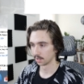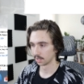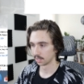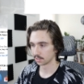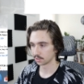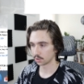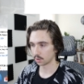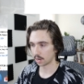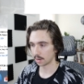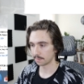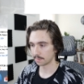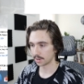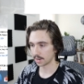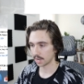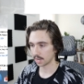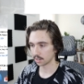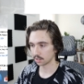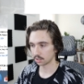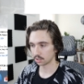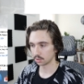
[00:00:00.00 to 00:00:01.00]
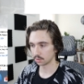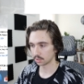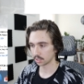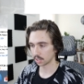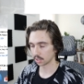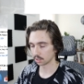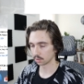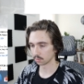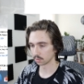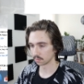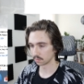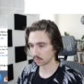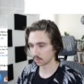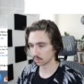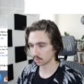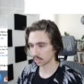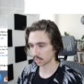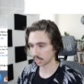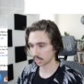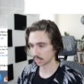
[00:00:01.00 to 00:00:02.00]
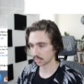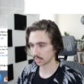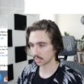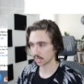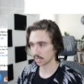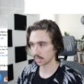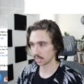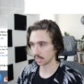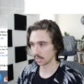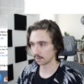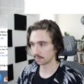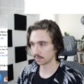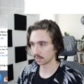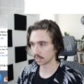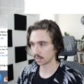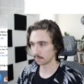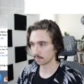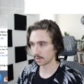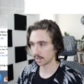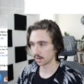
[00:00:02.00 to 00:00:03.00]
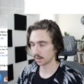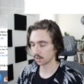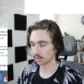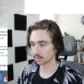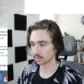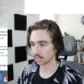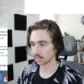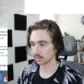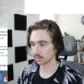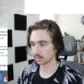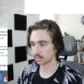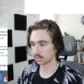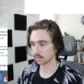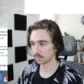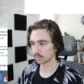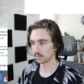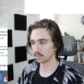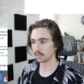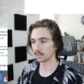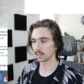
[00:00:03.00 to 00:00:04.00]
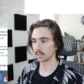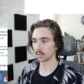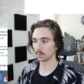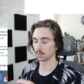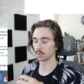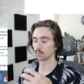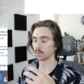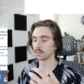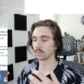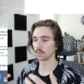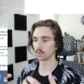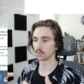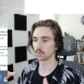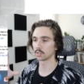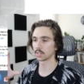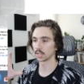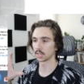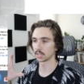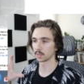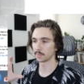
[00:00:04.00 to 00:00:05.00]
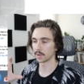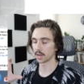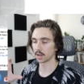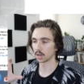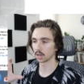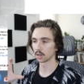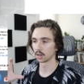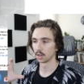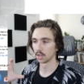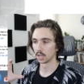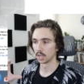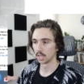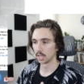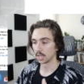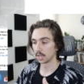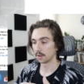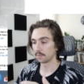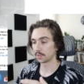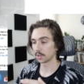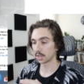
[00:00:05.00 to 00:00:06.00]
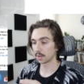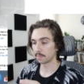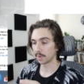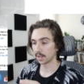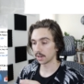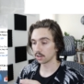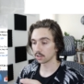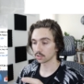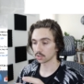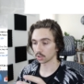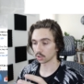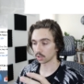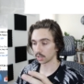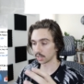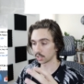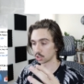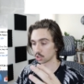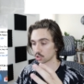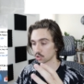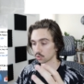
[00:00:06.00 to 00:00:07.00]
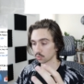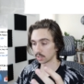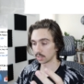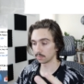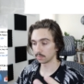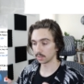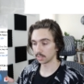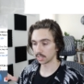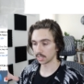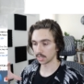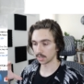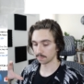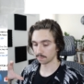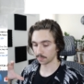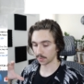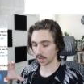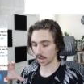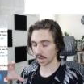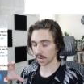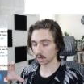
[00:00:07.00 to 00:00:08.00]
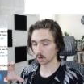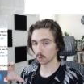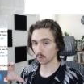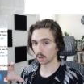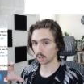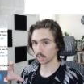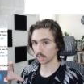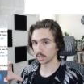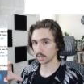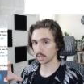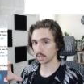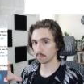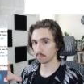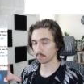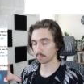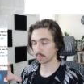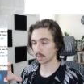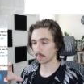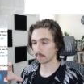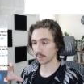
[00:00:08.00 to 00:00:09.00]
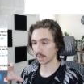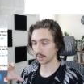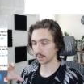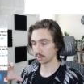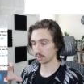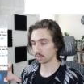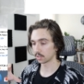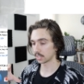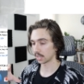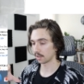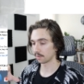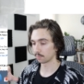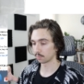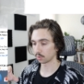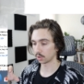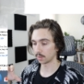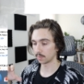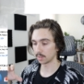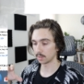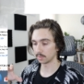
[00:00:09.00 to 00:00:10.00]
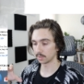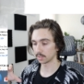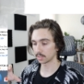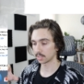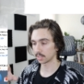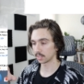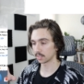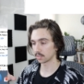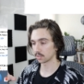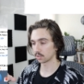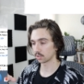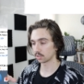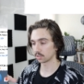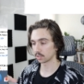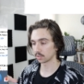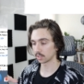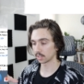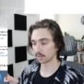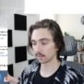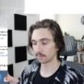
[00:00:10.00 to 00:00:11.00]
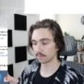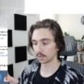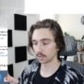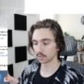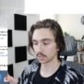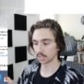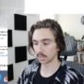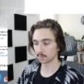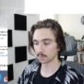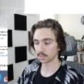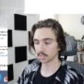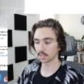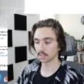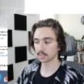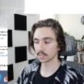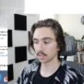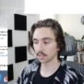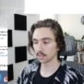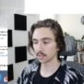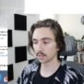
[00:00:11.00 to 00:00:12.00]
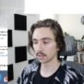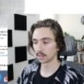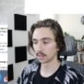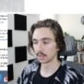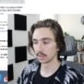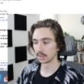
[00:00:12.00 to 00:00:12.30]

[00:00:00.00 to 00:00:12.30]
So I'm not too scared of the reviews. Like I said, if the competitors, here, here's the thing where reviews tend to matter. The competitors are extremely high quality competitors. They have premium listings. They're clearly a fierce Amazon seller.